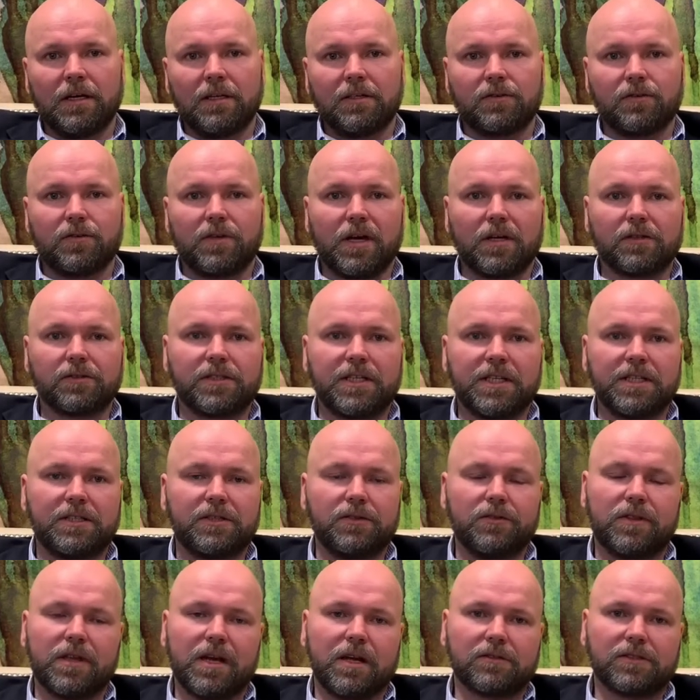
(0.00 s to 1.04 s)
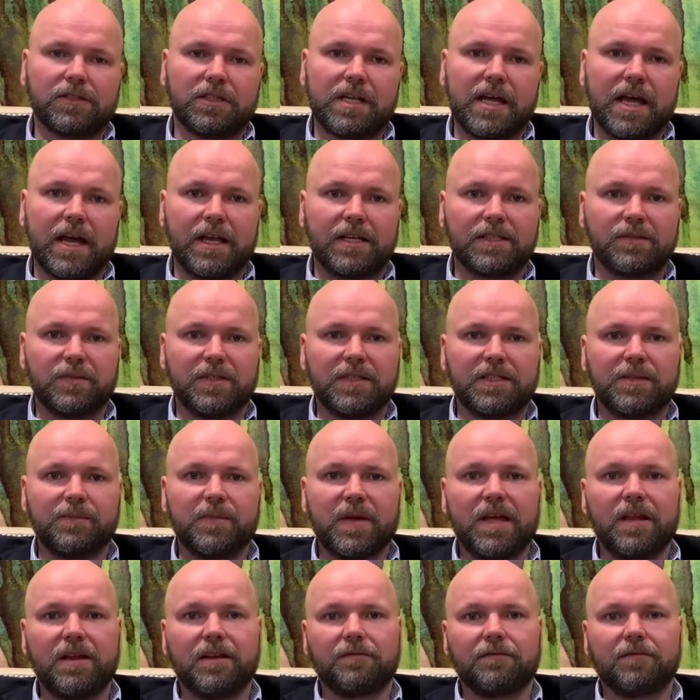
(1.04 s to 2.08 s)
2008, 2009 has been
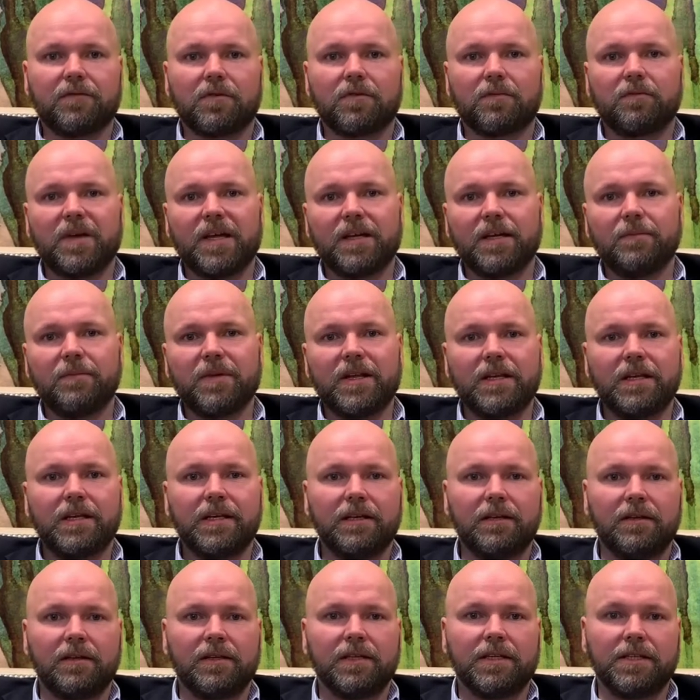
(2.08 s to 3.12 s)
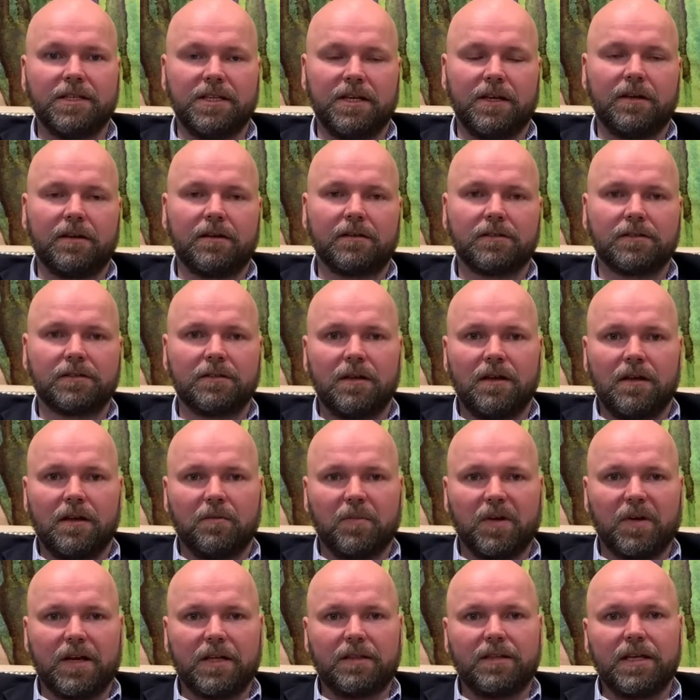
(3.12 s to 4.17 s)
debated for many, many years,
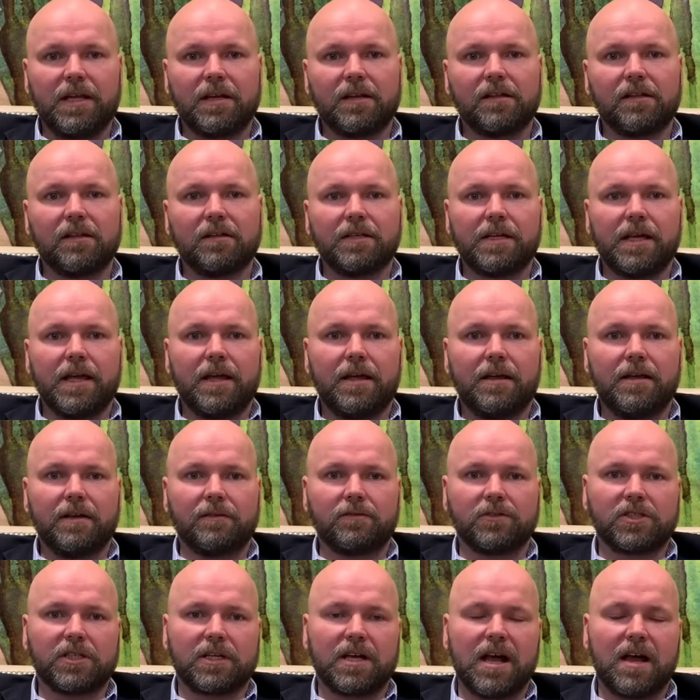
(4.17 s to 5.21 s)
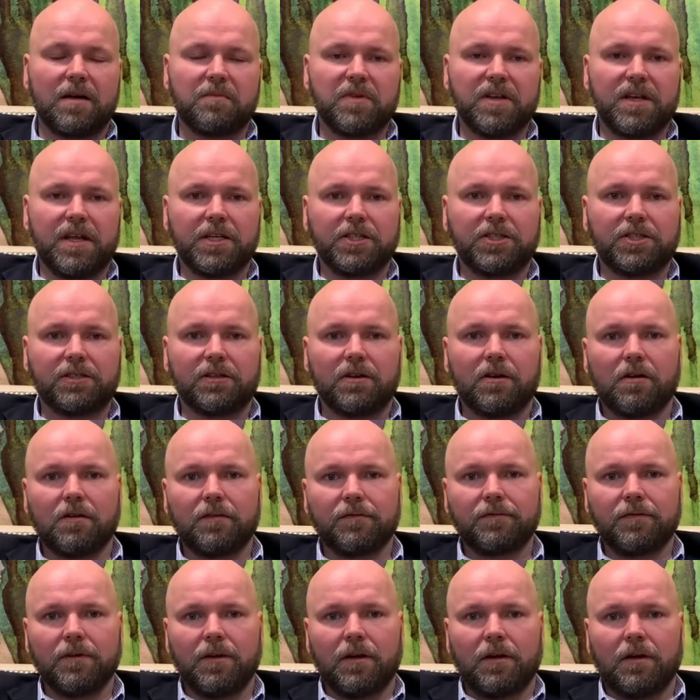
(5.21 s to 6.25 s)
but at the end of the day, it was a combination
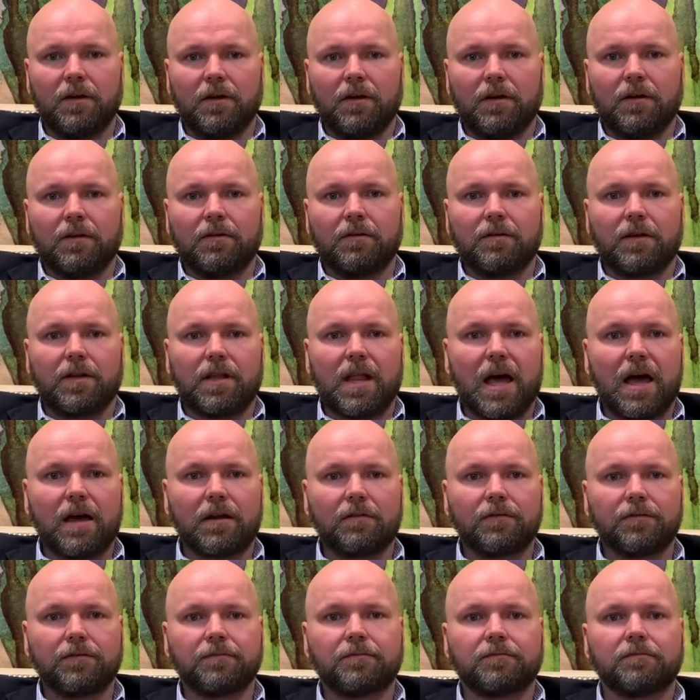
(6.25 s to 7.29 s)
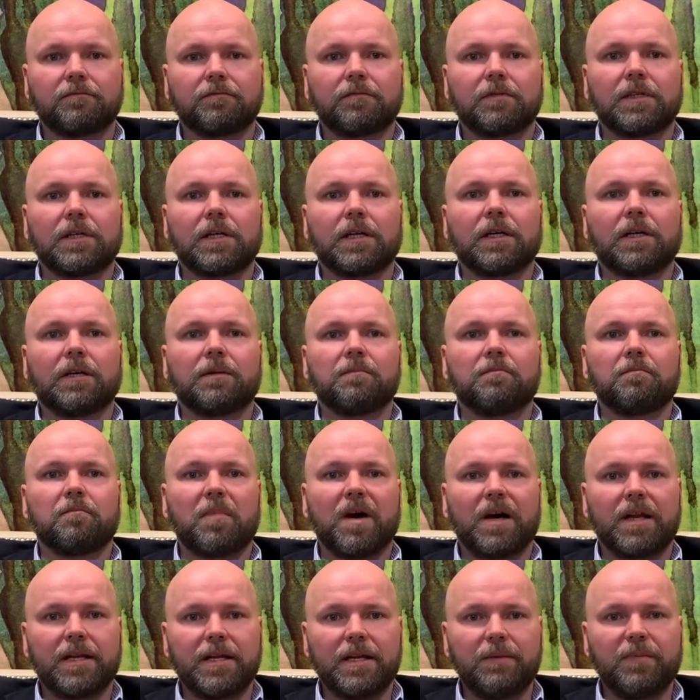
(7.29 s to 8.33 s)
of a lot of
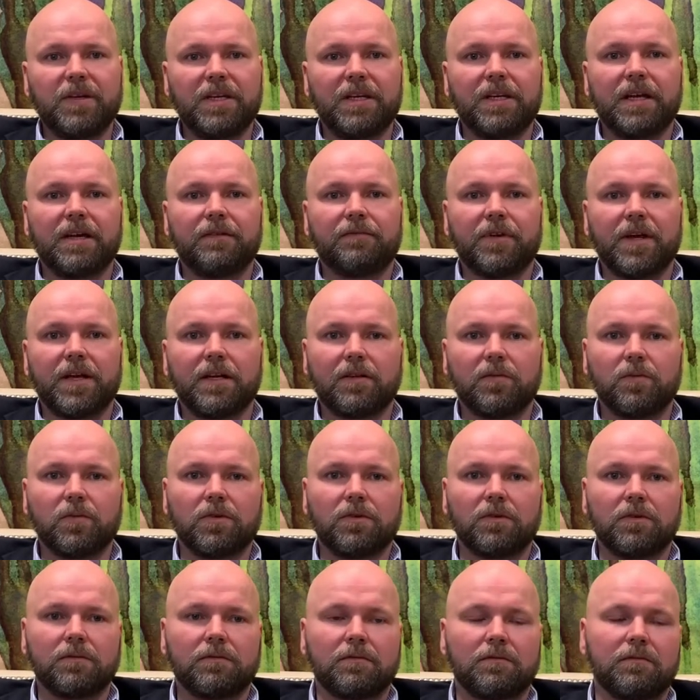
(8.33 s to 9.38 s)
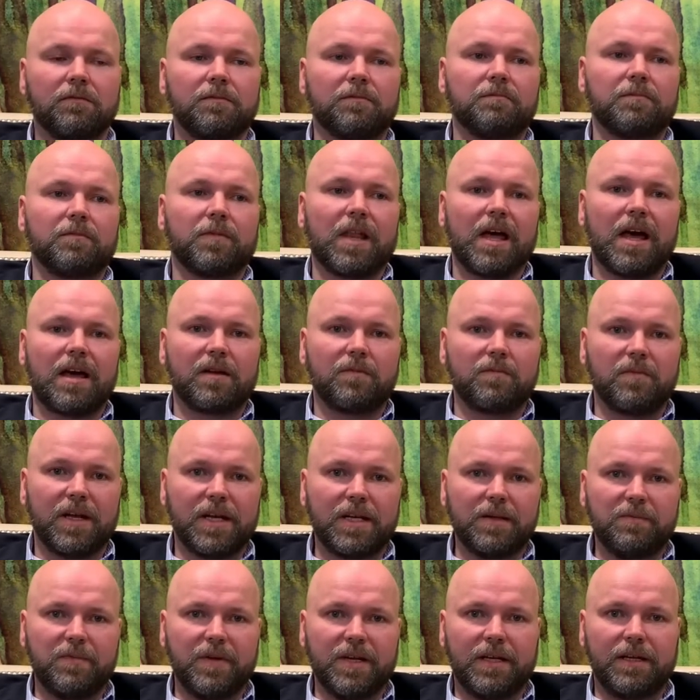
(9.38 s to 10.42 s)
money being available, a lot of
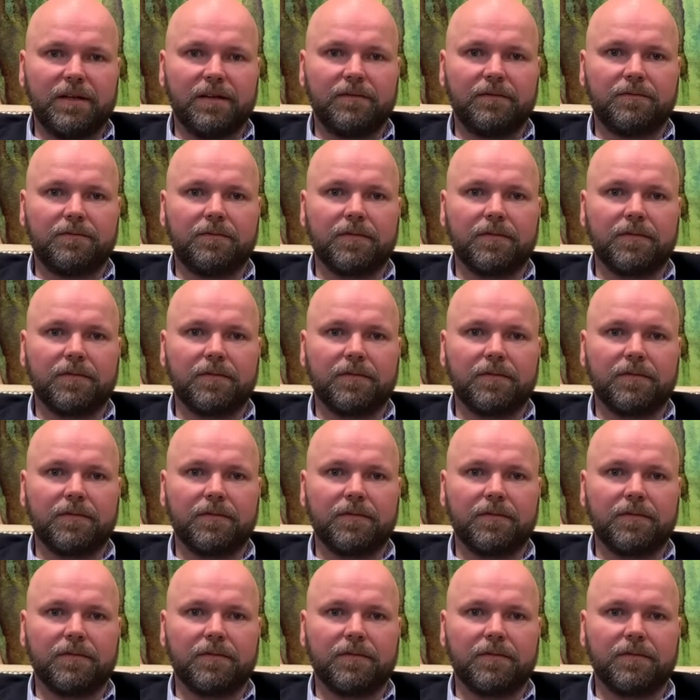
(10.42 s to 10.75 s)
money being